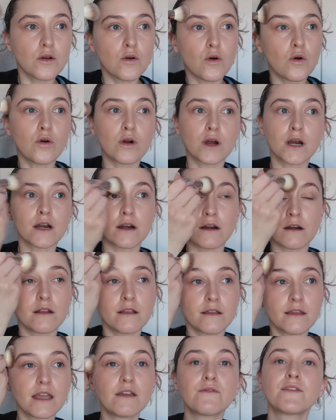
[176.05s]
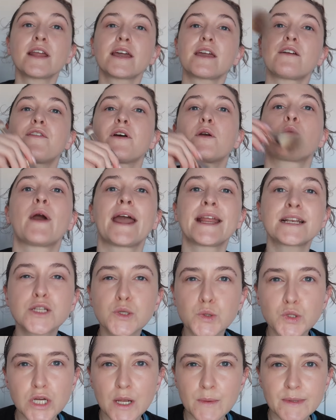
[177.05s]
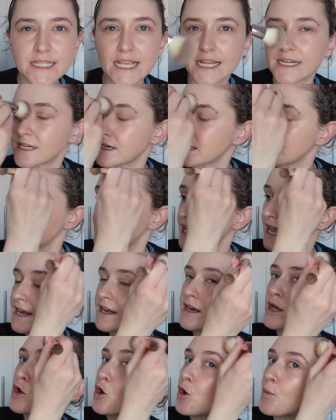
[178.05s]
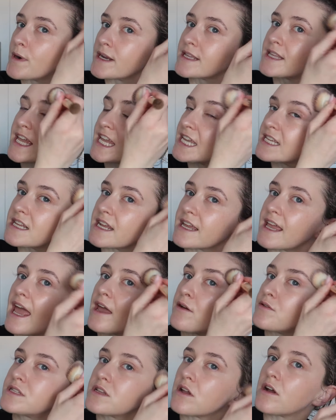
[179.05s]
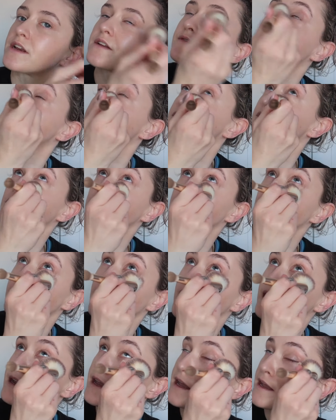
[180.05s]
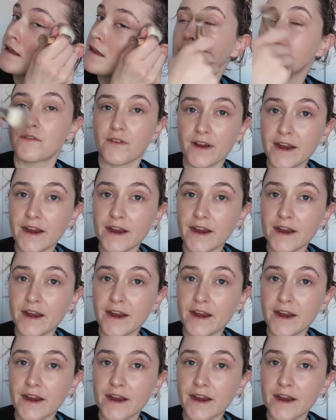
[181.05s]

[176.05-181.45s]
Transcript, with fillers: or even like if I went to a shopping center and I was getting a couple of things like outside of the supermarket, there's a